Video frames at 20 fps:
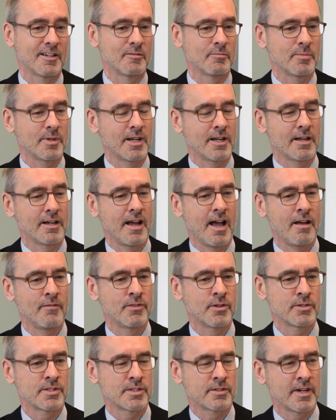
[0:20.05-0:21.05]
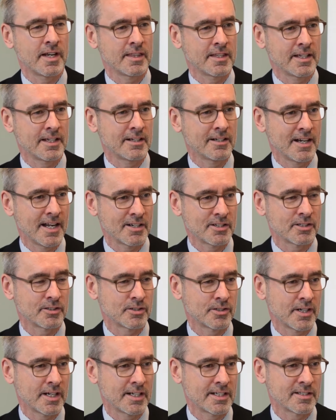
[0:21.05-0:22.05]
But of those three, I think international
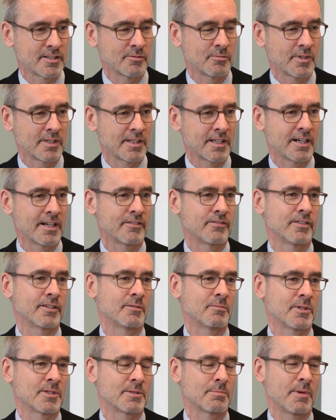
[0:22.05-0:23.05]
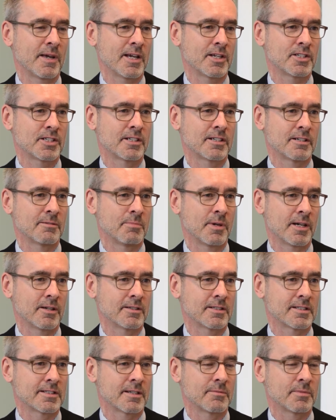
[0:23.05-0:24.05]
trade is the one that I feel most passionate about.
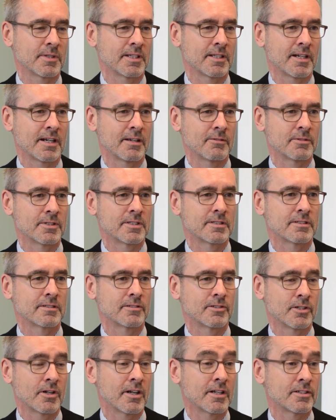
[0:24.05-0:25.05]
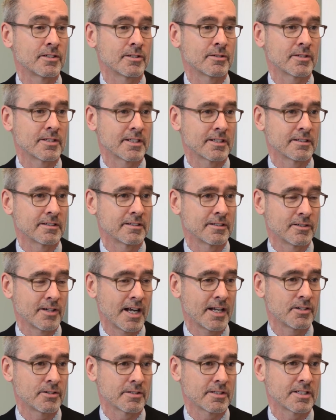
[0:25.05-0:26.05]
It's something that I was drawn to as a
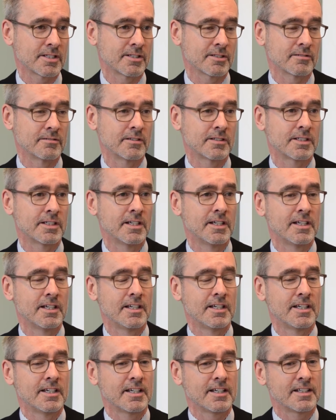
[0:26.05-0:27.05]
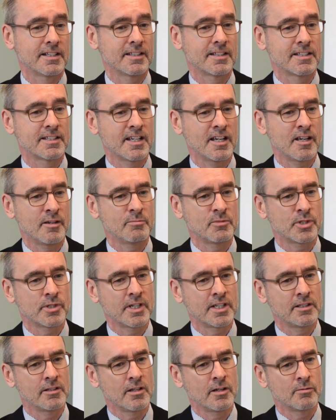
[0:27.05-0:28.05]
graduate student. At the time,
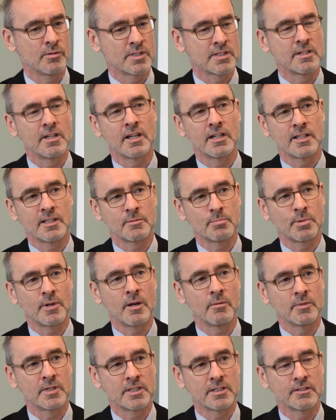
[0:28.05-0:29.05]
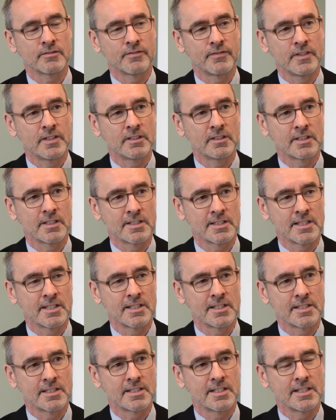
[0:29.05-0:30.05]
trade law was not as prominent a field as it
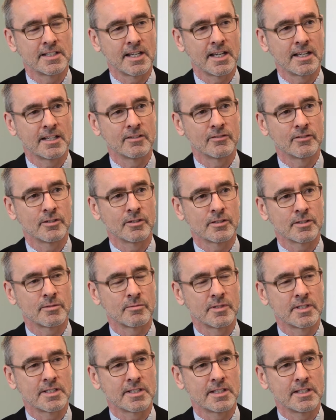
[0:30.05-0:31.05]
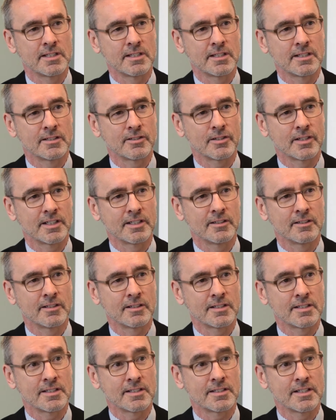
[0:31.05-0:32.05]
is today. And of course, we see that trade law
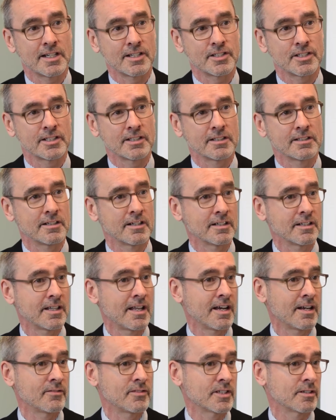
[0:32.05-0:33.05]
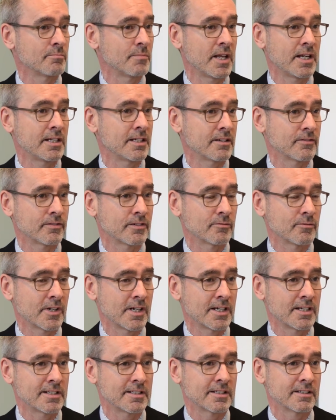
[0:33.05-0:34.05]
is touching our lives in many different
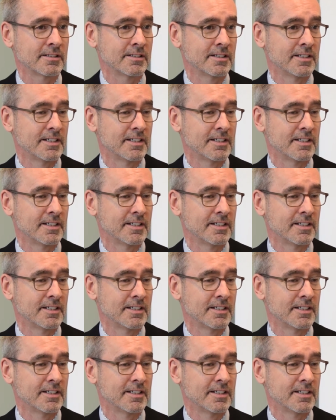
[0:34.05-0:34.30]
ways and